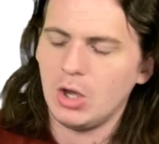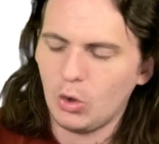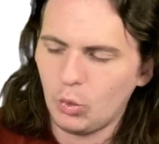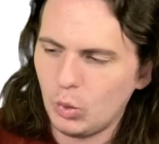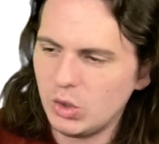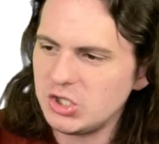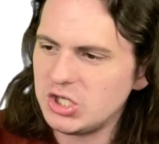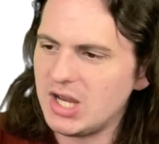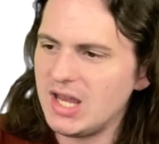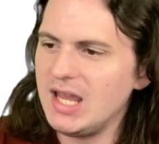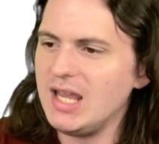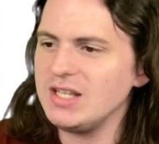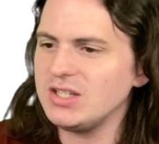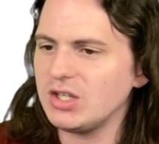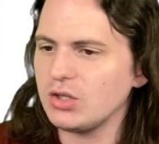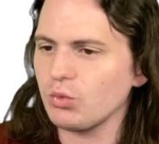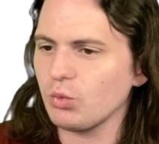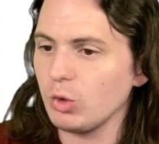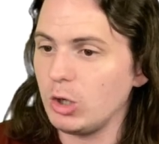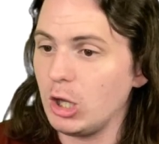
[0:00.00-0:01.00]
which
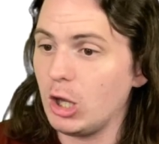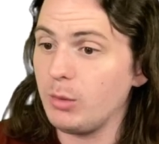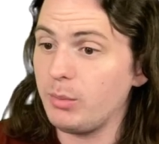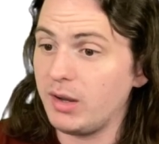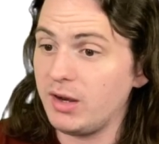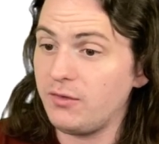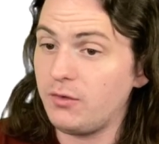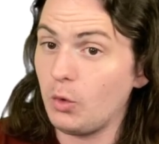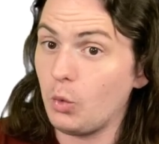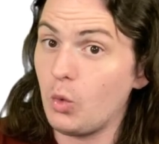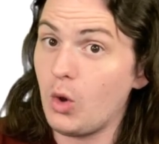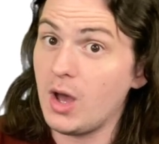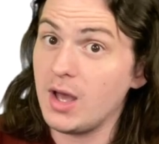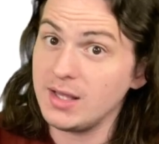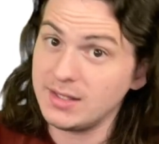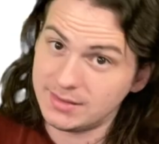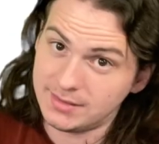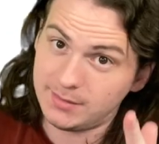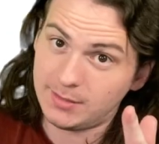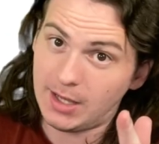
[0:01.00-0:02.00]
isn't real, but if it
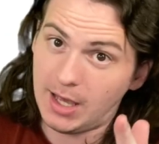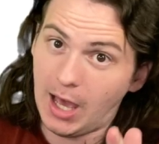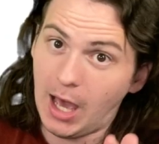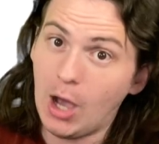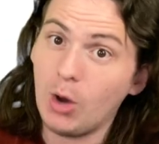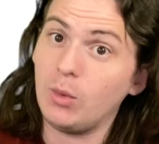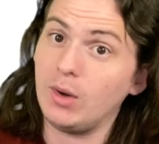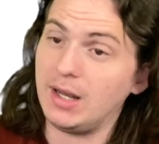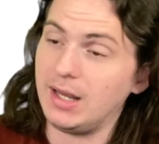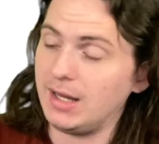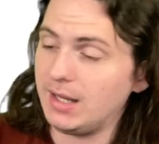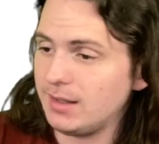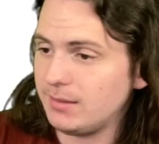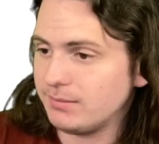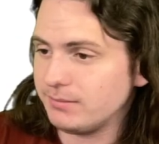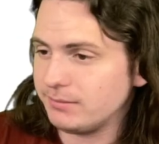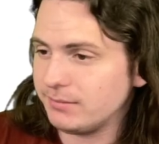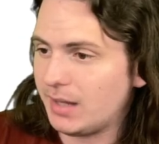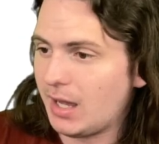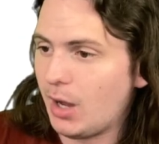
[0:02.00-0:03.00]
was, I would eat it.
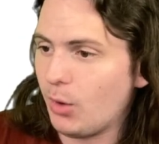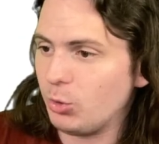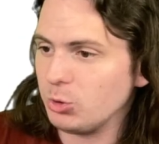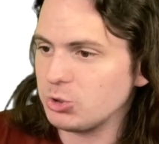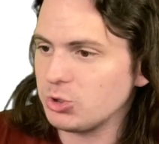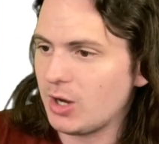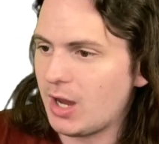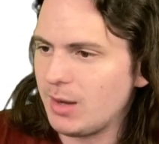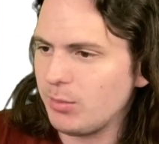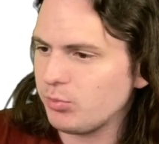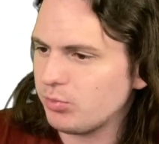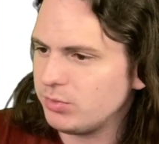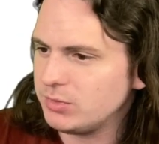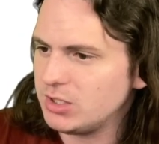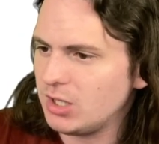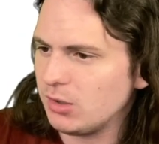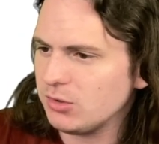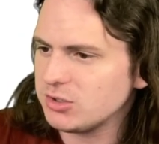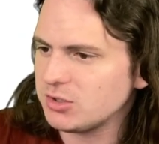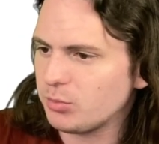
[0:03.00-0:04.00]
I would try, you
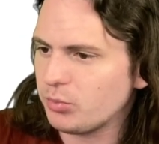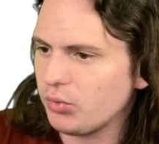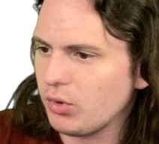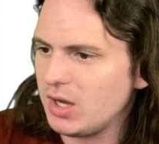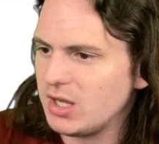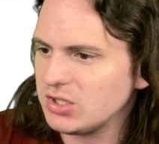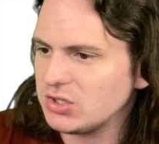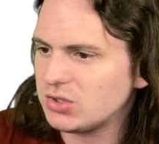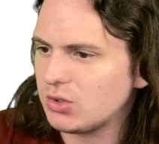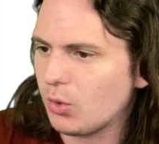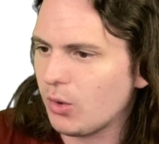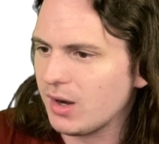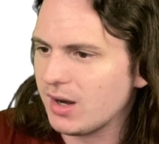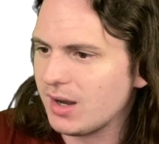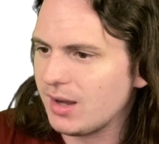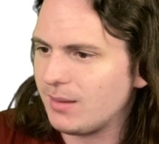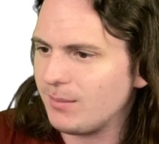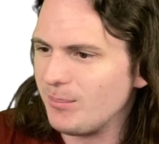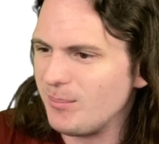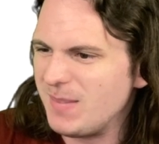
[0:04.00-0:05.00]
know, some prehistoric
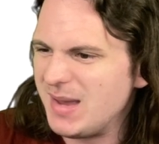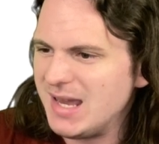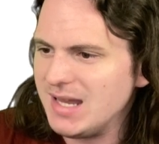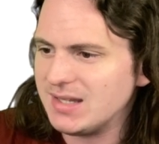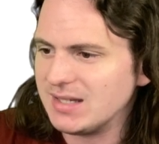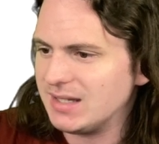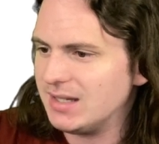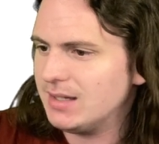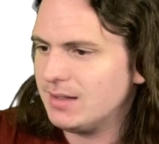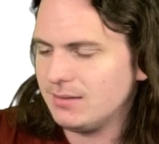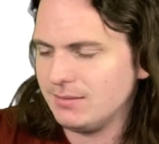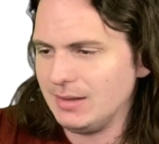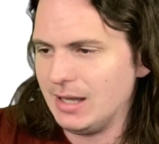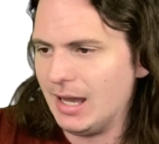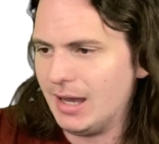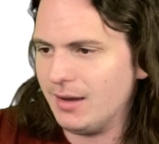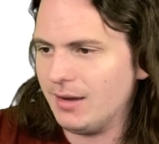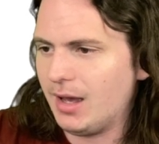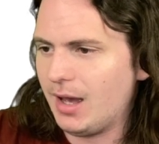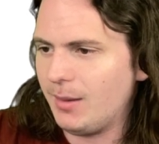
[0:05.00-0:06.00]
meat.
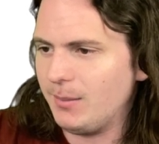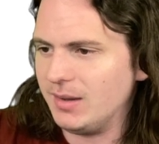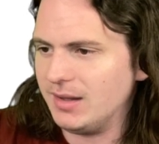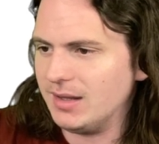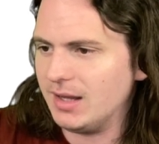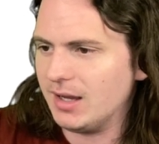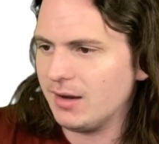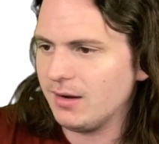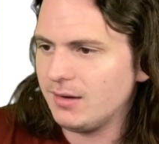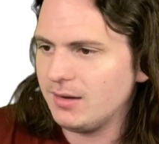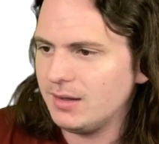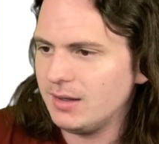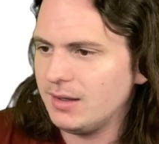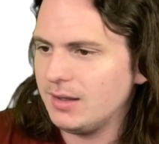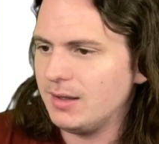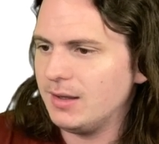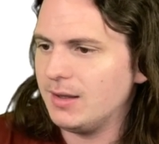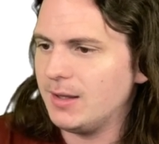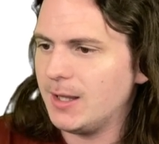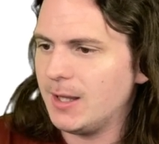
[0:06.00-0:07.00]
Yeah, I'm in there.
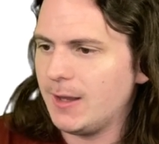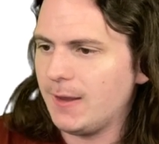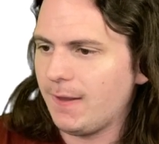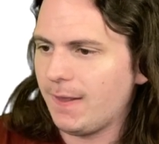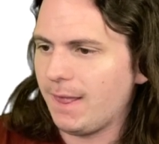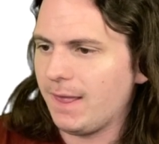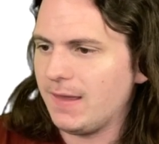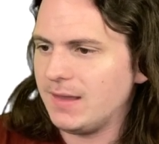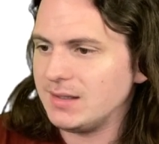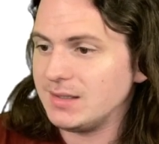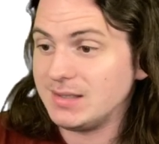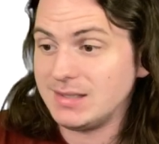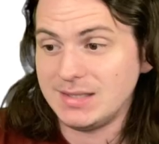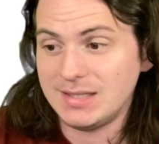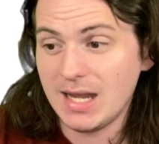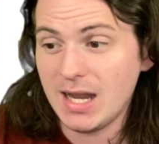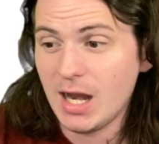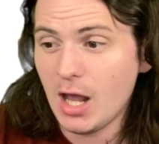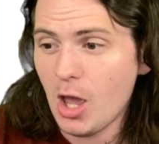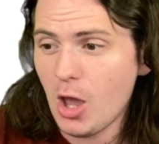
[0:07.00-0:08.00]

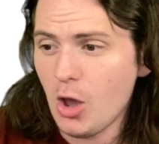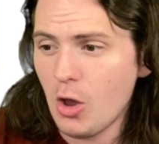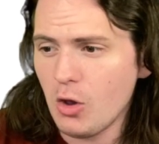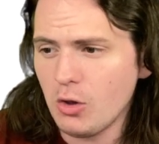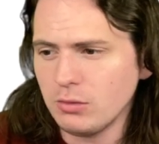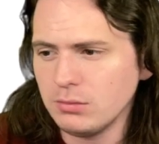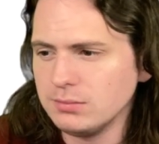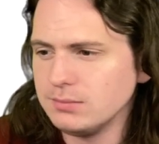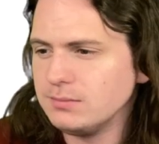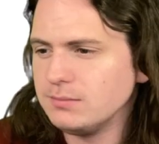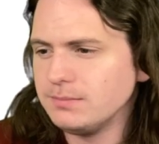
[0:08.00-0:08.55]
Ditto,